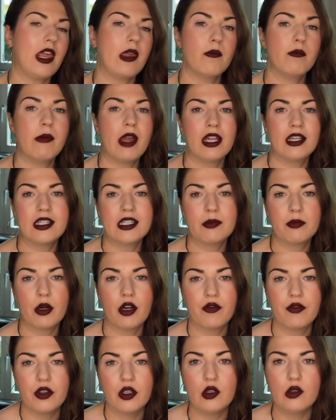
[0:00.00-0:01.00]
a men's
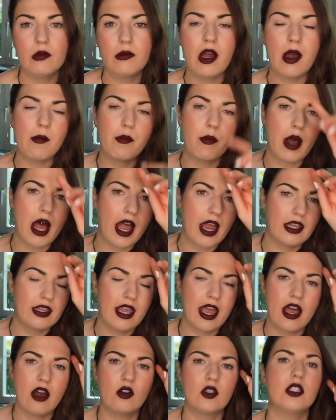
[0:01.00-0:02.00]
perfume by
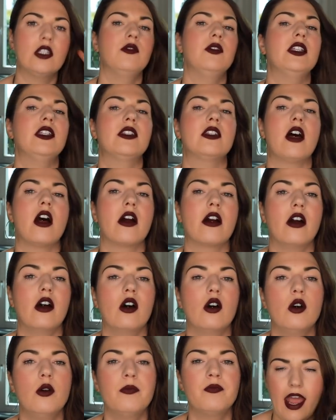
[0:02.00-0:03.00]
the House of
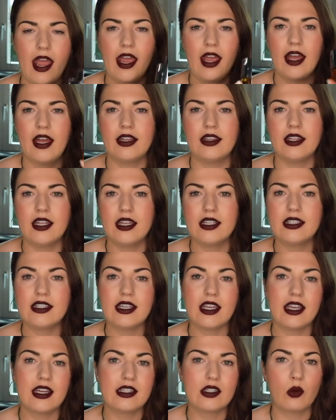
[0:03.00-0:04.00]
Azzaro, and this
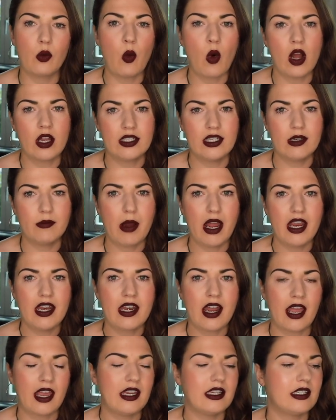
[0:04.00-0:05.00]
is Wanted by
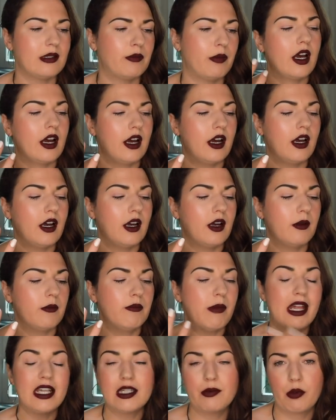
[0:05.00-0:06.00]
Night, uh,
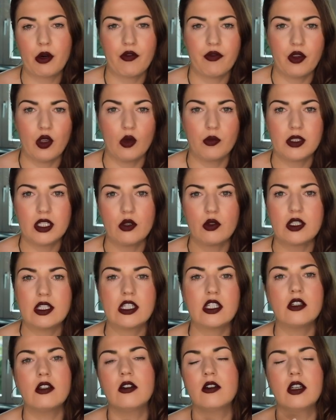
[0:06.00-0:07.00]
men's perfume. So
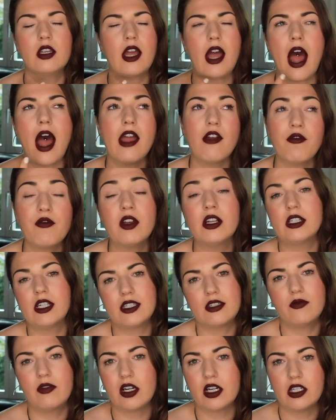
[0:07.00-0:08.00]
it's, I feel
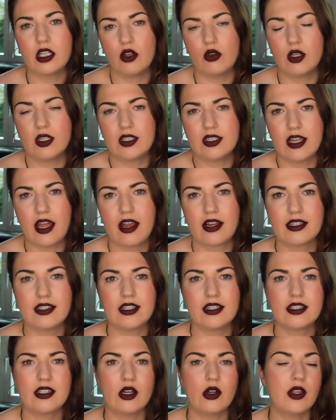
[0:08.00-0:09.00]
it's very
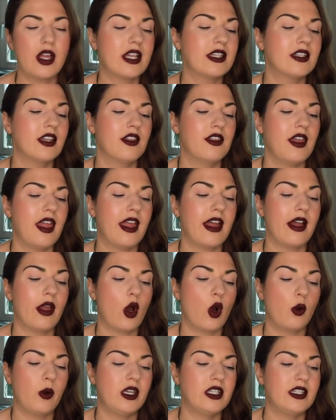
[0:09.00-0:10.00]
unisex. So that's the thing I
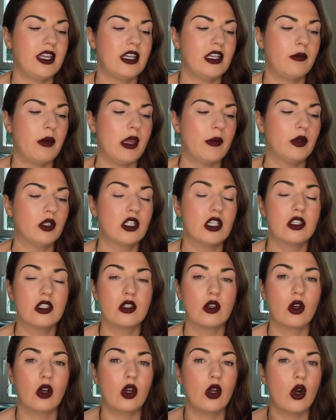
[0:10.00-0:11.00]
always say to people,
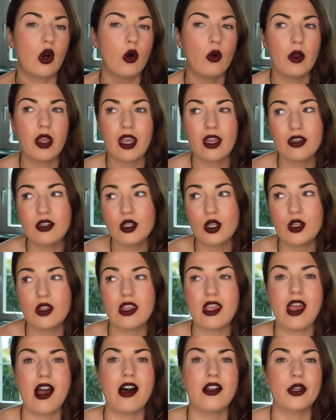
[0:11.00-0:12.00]
just go into
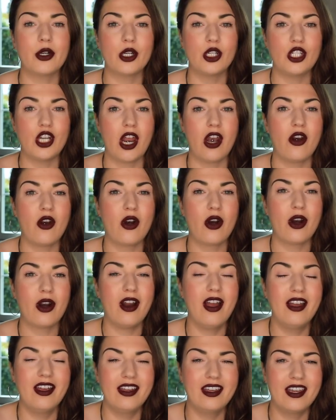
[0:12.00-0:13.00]
the other
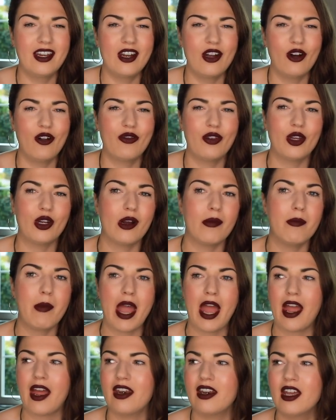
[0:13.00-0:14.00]
gender. You know, if you're a
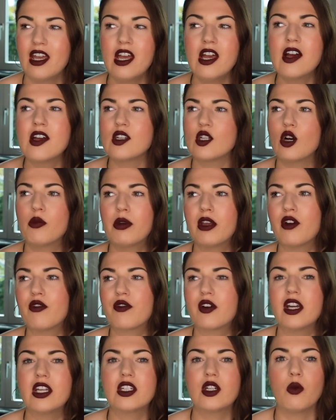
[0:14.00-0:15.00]
man, don't be
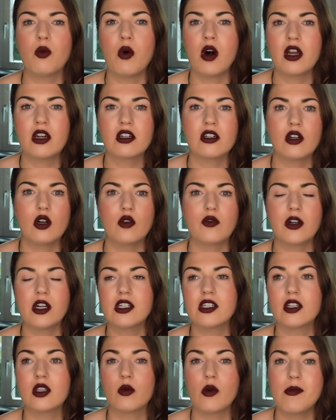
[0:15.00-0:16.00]
afraid to wander over
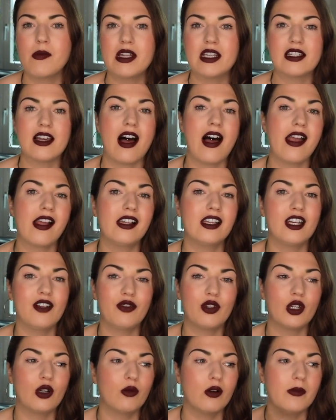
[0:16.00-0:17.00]
into the women's aisle. And
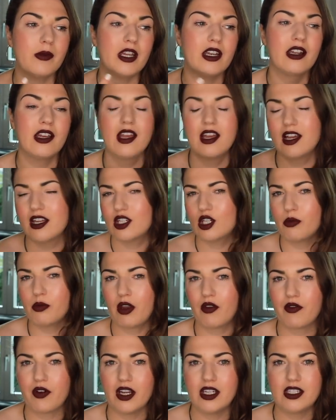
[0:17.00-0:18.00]
if you're a woman, don't
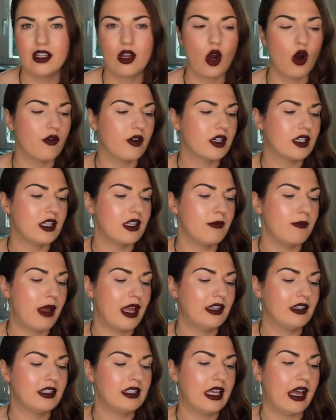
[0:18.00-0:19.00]
be afraid to go over to the
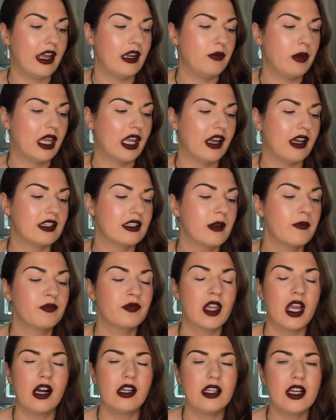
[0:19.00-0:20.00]
men's side, because
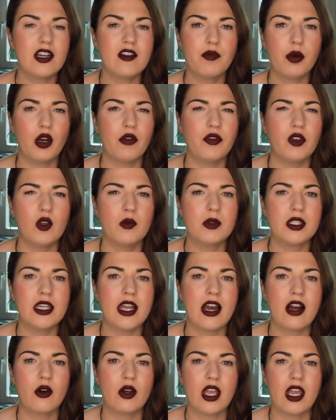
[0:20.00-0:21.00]
a lot of perfumes
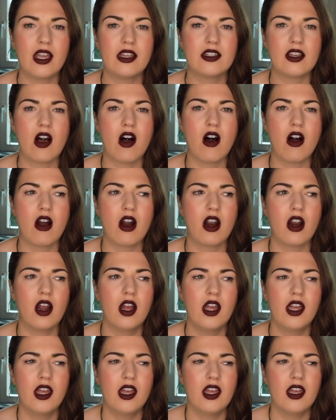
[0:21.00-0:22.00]
nowadays
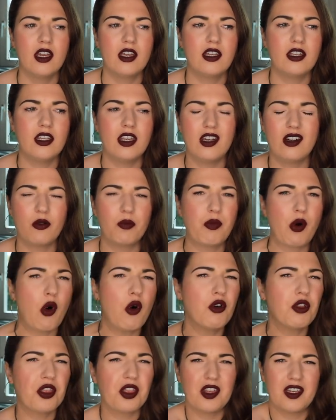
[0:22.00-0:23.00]
are, you know,
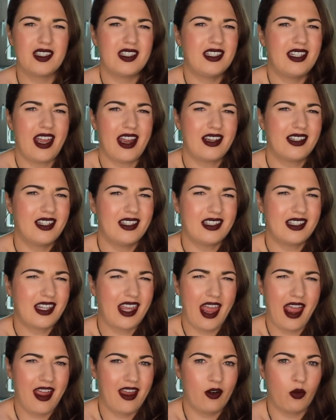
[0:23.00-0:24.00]
both sexes
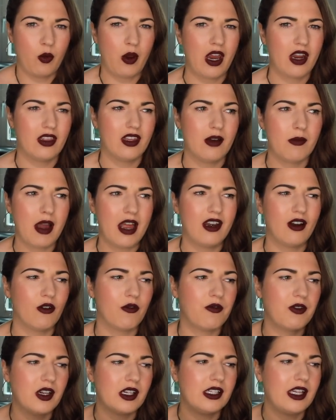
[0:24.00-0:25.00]
can wear them. I
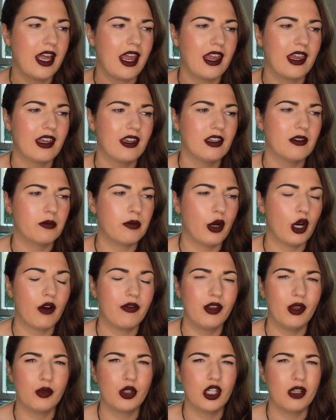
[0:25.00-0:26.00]
don't feel like
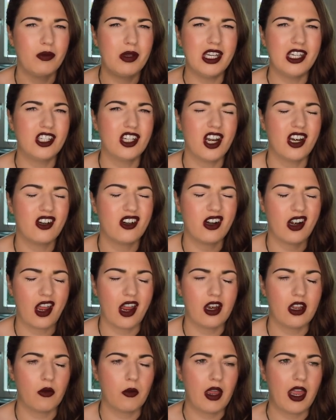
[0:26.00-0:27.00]
perfume should be gendered
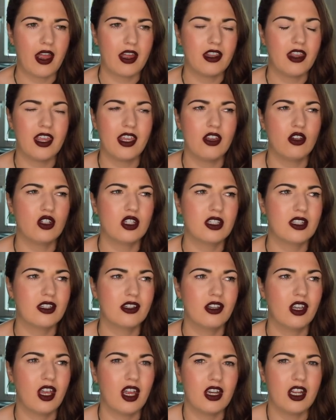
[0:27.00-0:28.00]
anyway. I think you
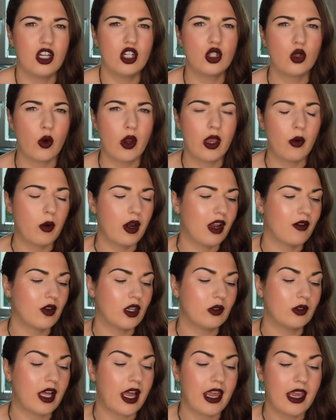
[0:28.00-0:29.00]
just can enjoy whatever
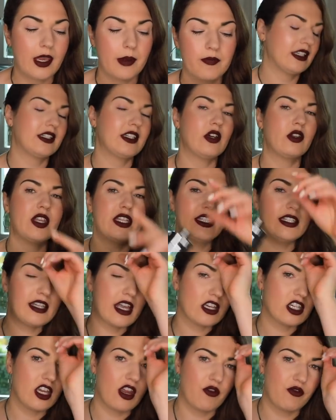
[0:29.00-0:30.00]
you like. So this is
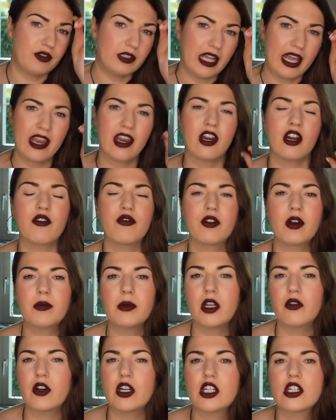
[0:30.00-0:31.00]
actually a flanker from
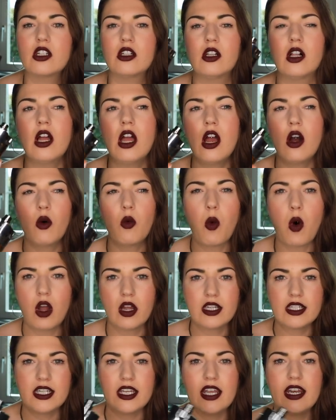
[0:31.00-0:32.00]
the original
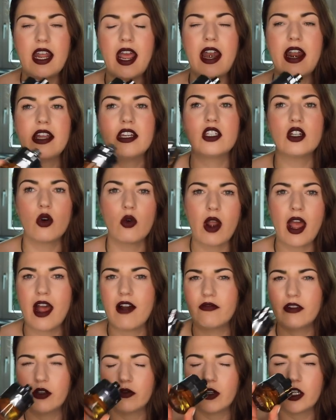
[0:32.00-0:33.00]
Wanted, and I don't
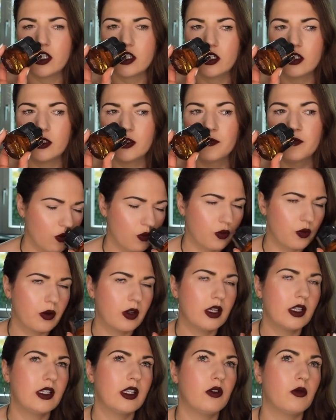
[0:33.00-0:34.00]
have the original.
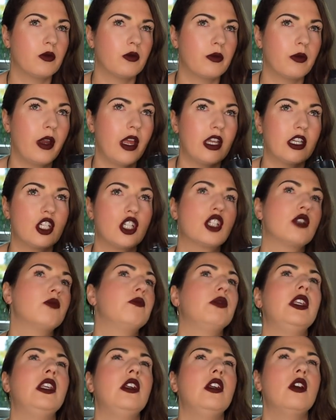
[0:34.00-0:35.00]
Really
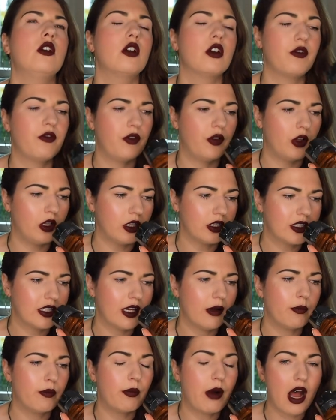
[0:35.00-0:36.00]
rich, beautiful
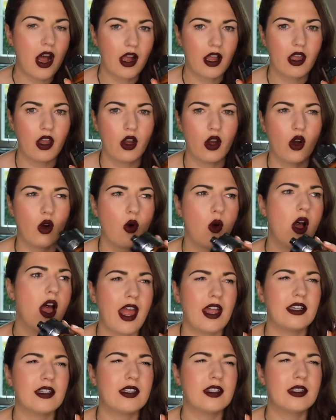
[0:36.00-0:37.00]
tobacco
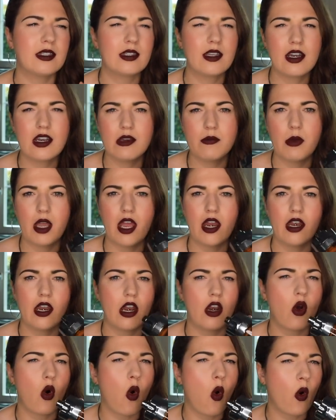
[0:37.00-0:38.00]
and cinnamon
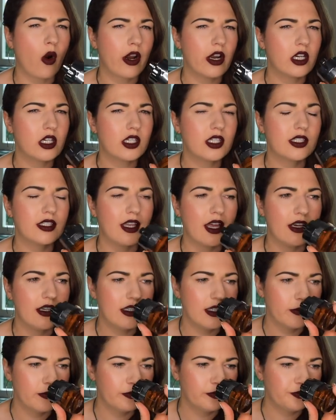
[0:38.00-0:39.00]
and orange
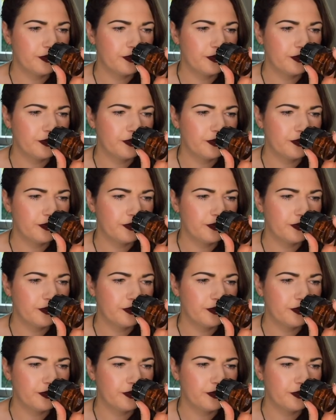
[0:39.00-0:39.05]
scent.